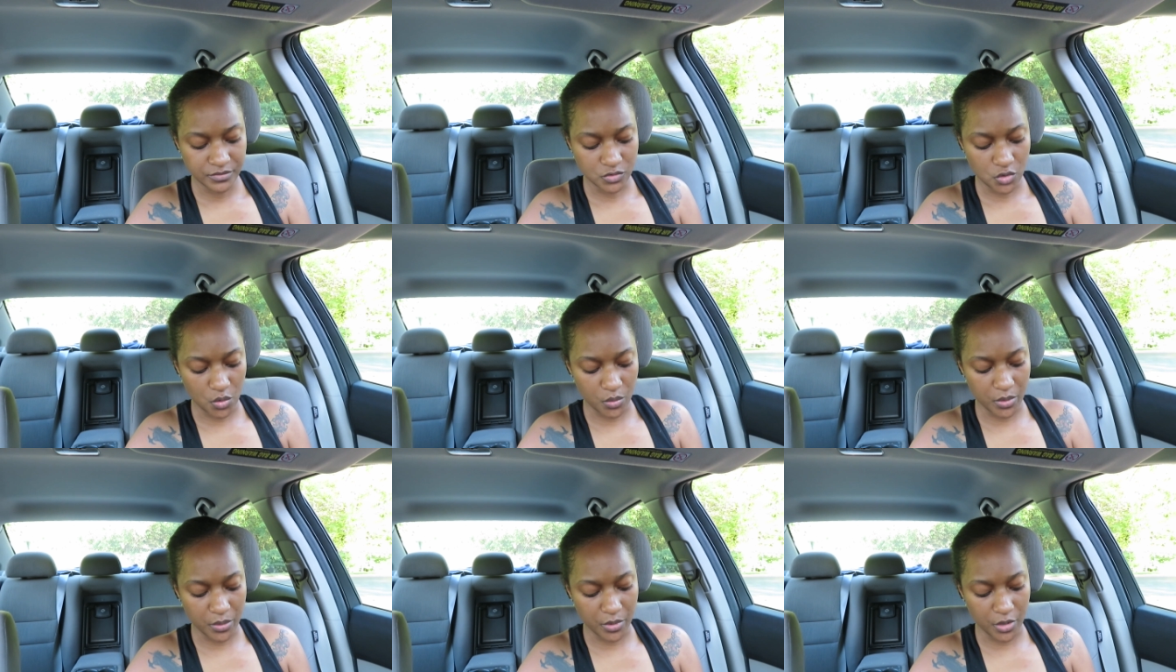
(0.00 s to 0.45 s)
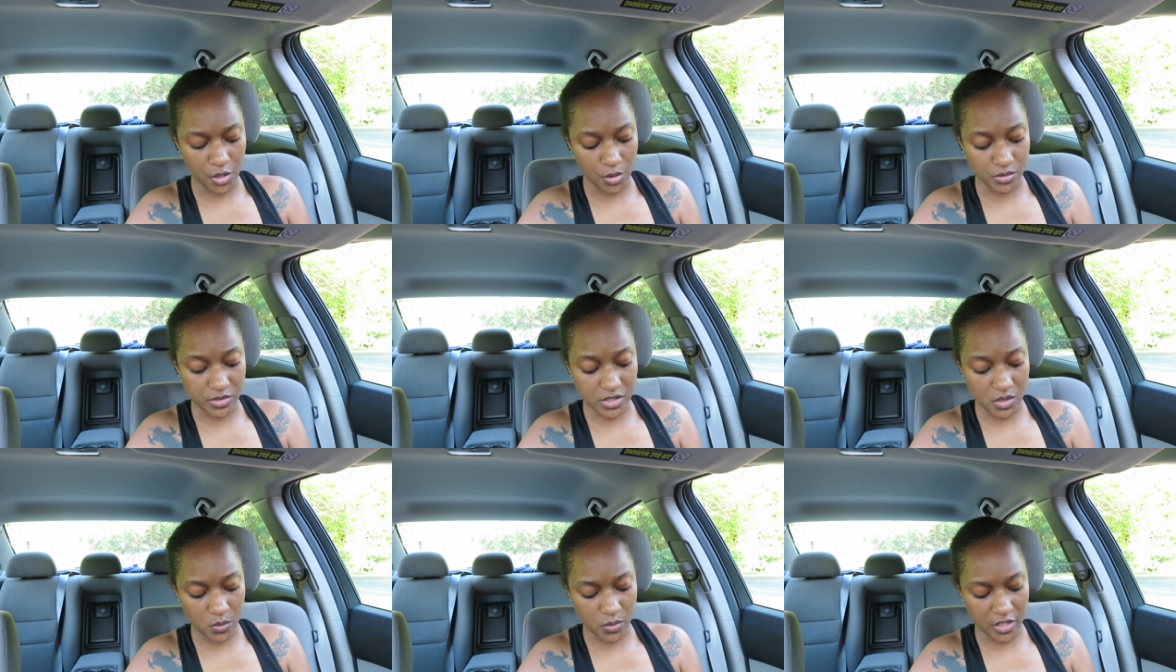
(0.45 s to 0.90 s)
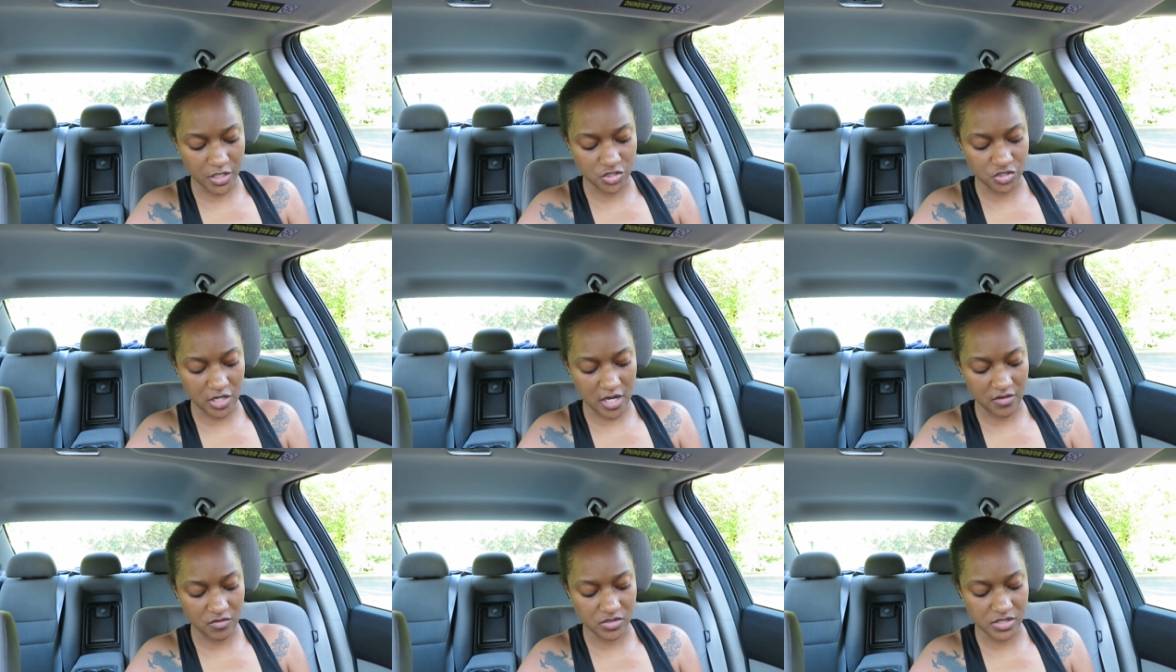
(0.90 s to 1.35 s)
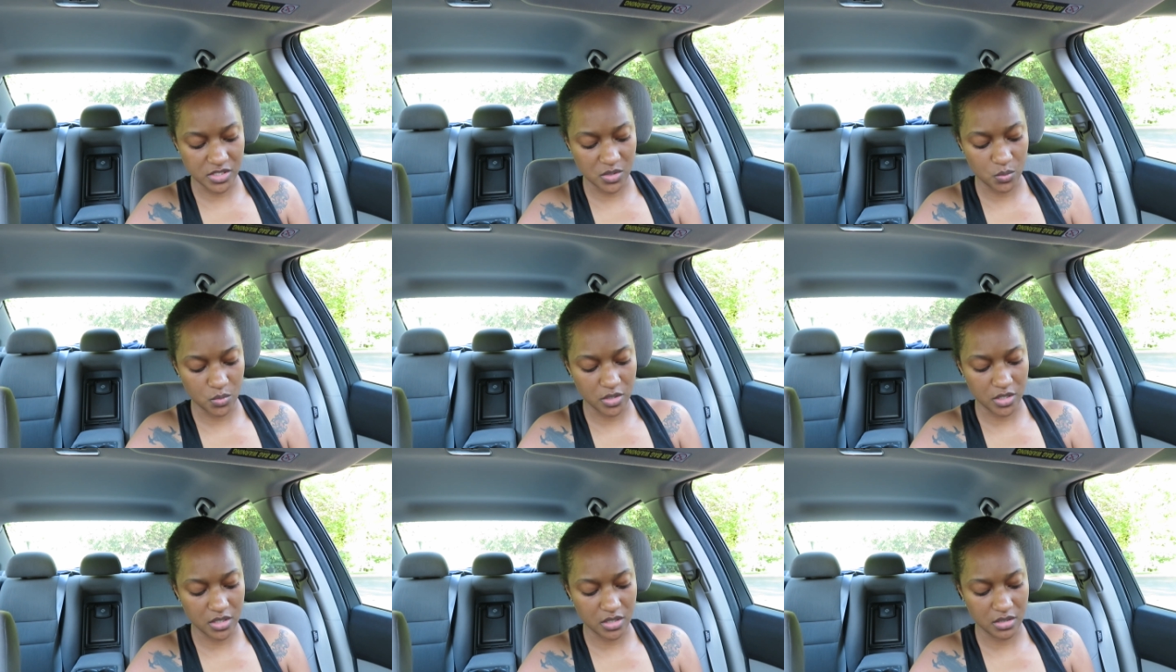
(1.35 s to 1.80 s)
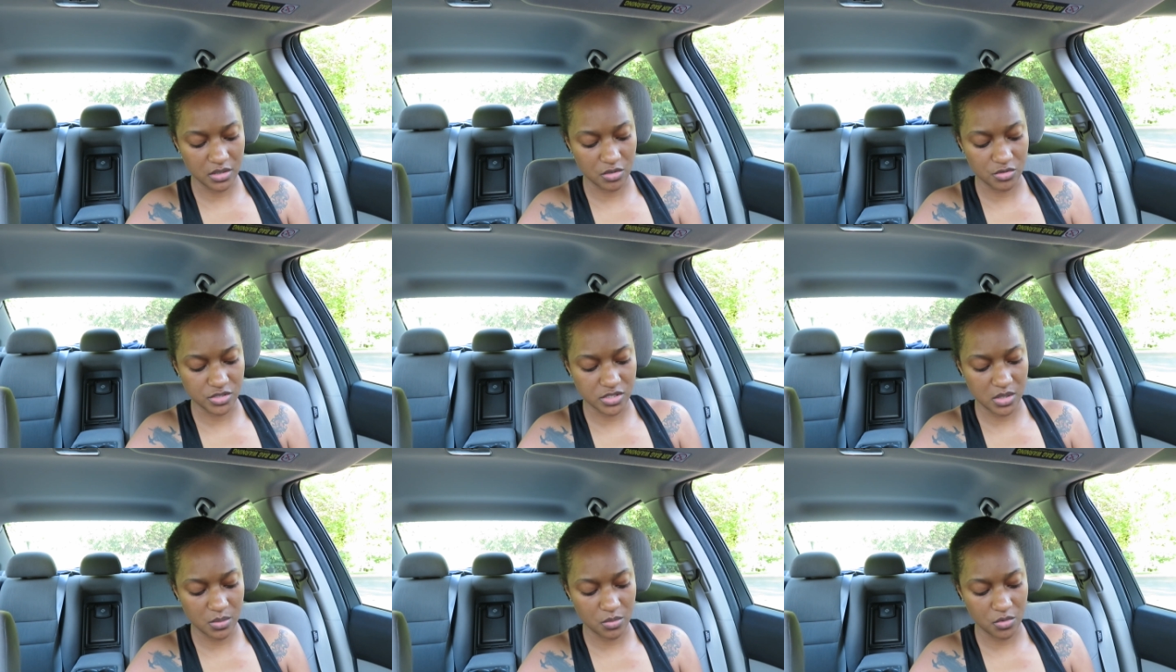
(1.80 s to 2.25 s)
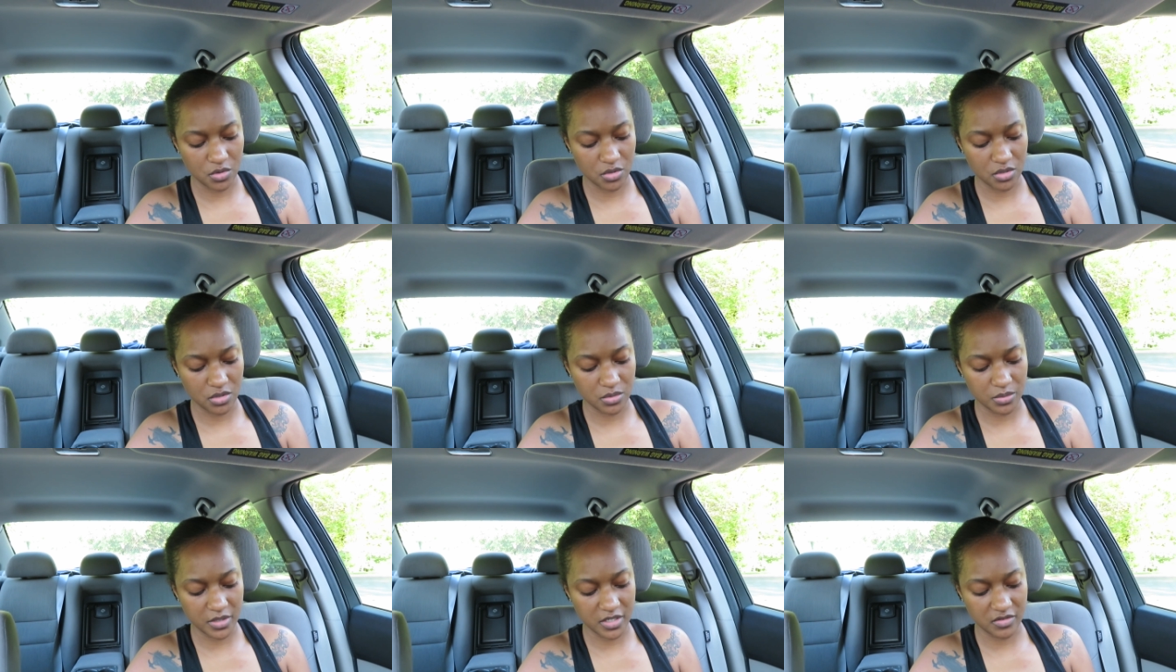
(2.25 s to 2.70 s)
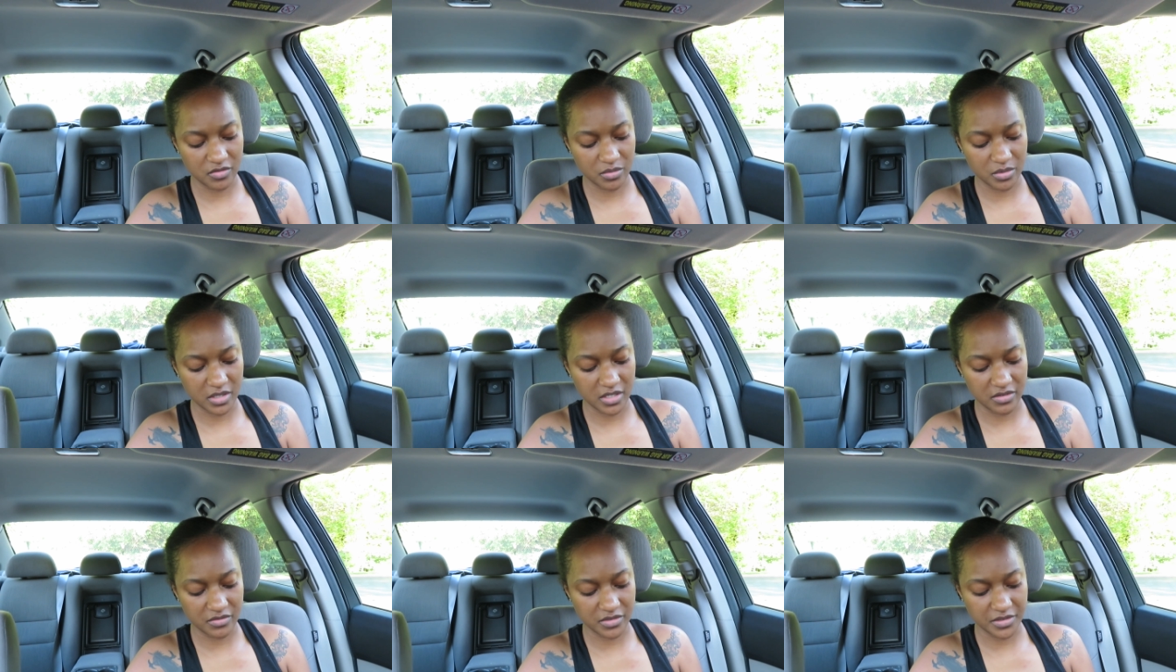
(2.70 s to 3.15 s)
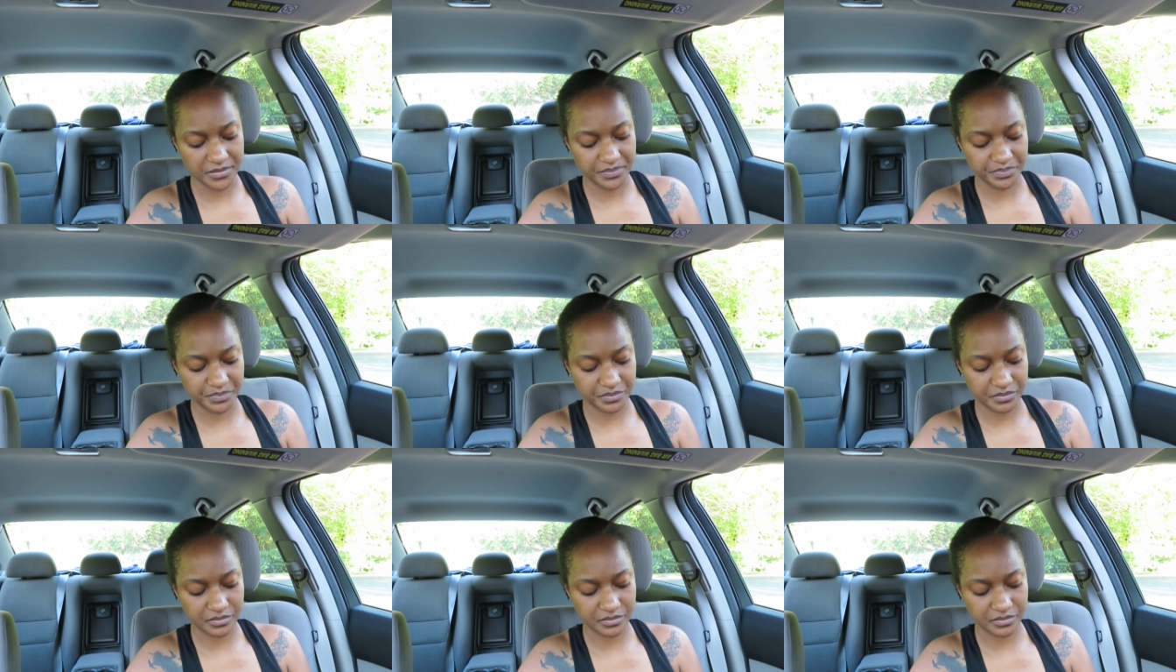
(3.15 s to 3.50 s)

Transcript: or we would go somewhere, travel somewhere, go to the mall, whatever, whatever.